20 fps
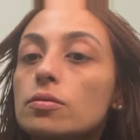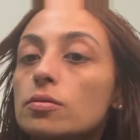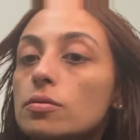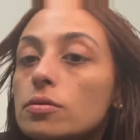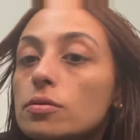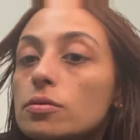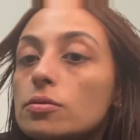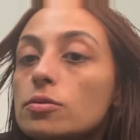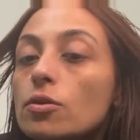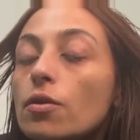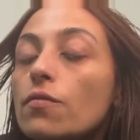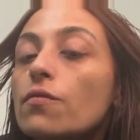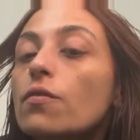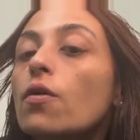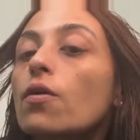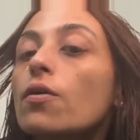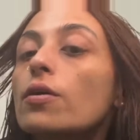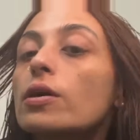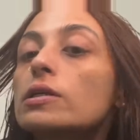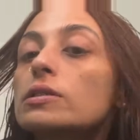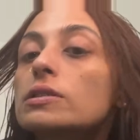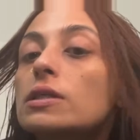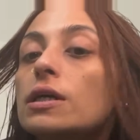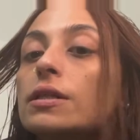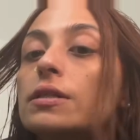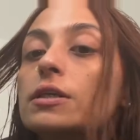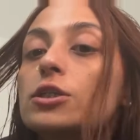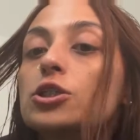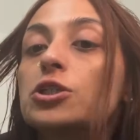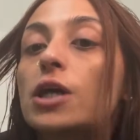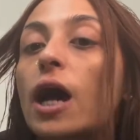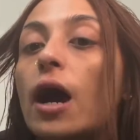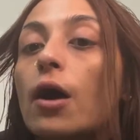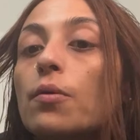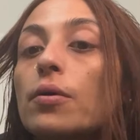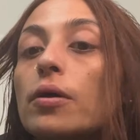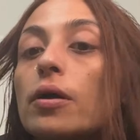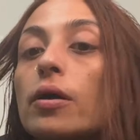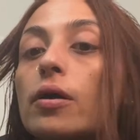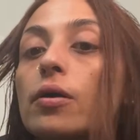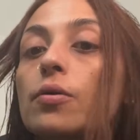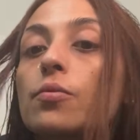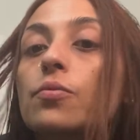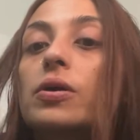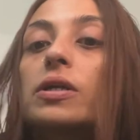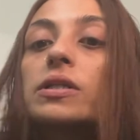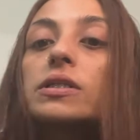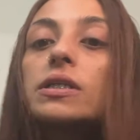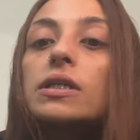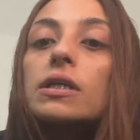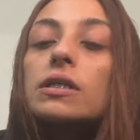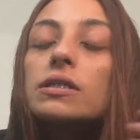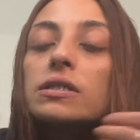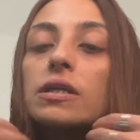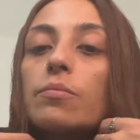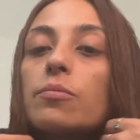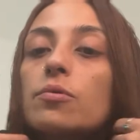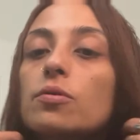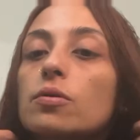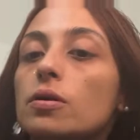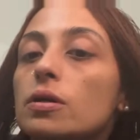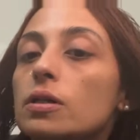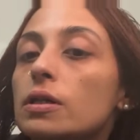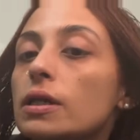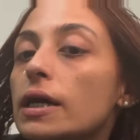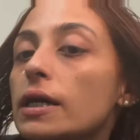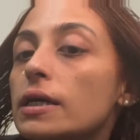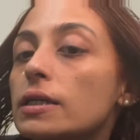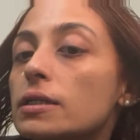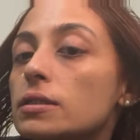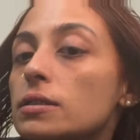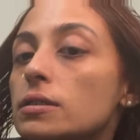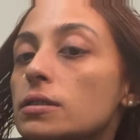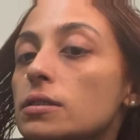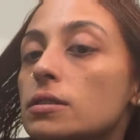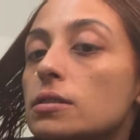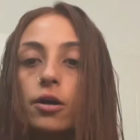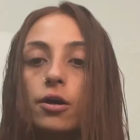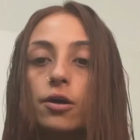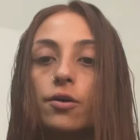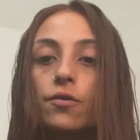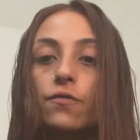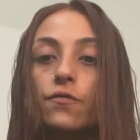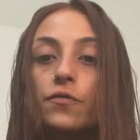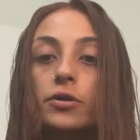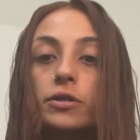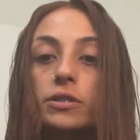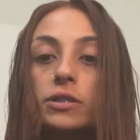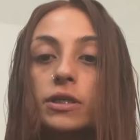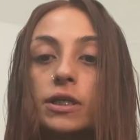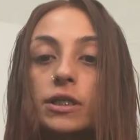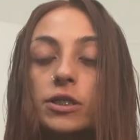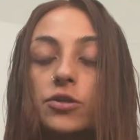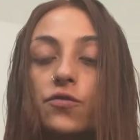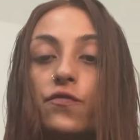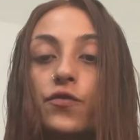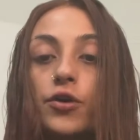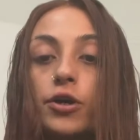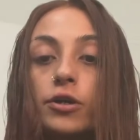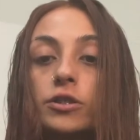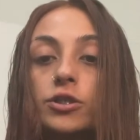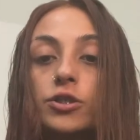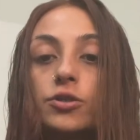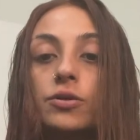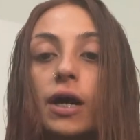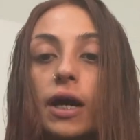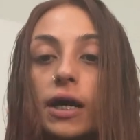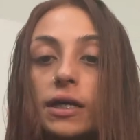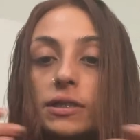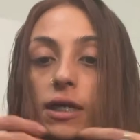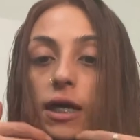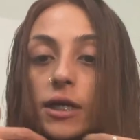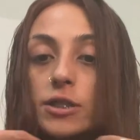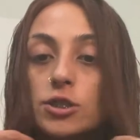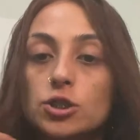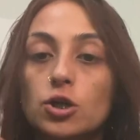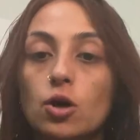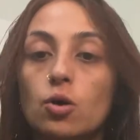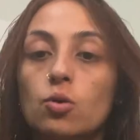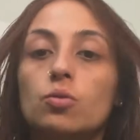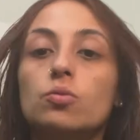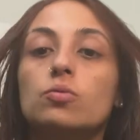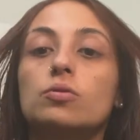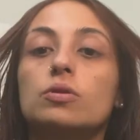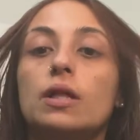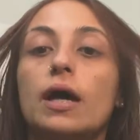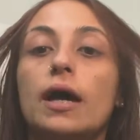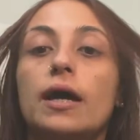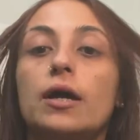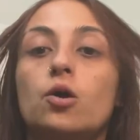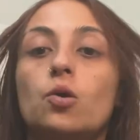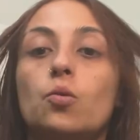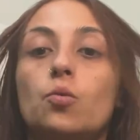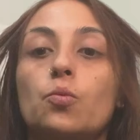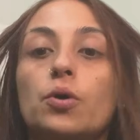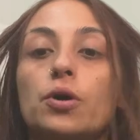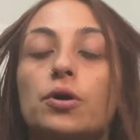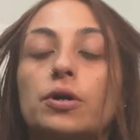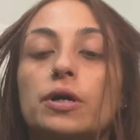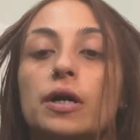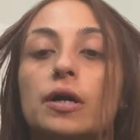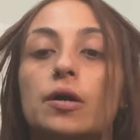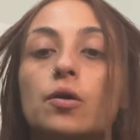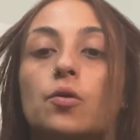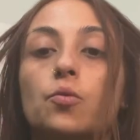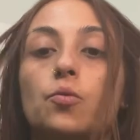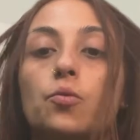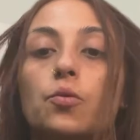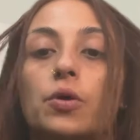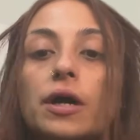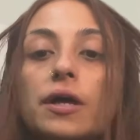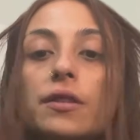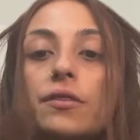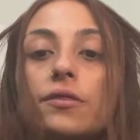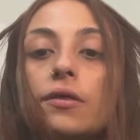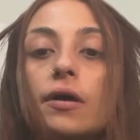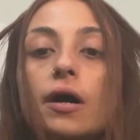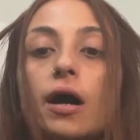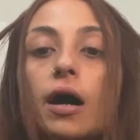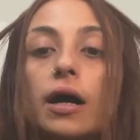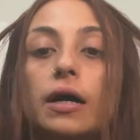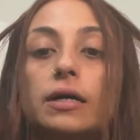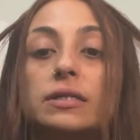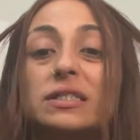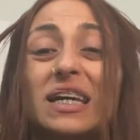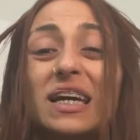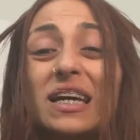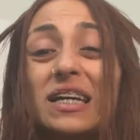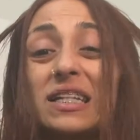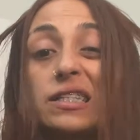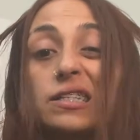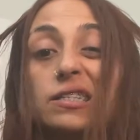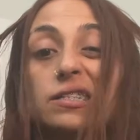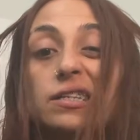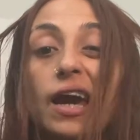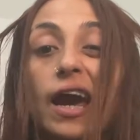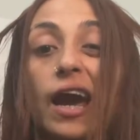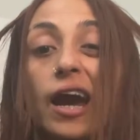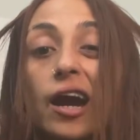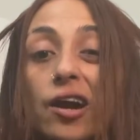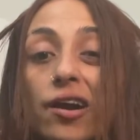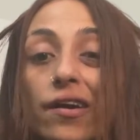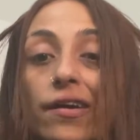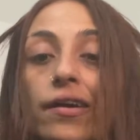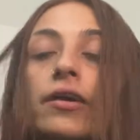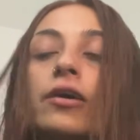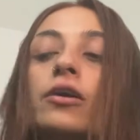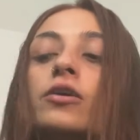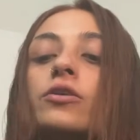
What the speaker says: So of course in the shower we did a double cleanse. First things first, you guys, I don't like working with tangled hair.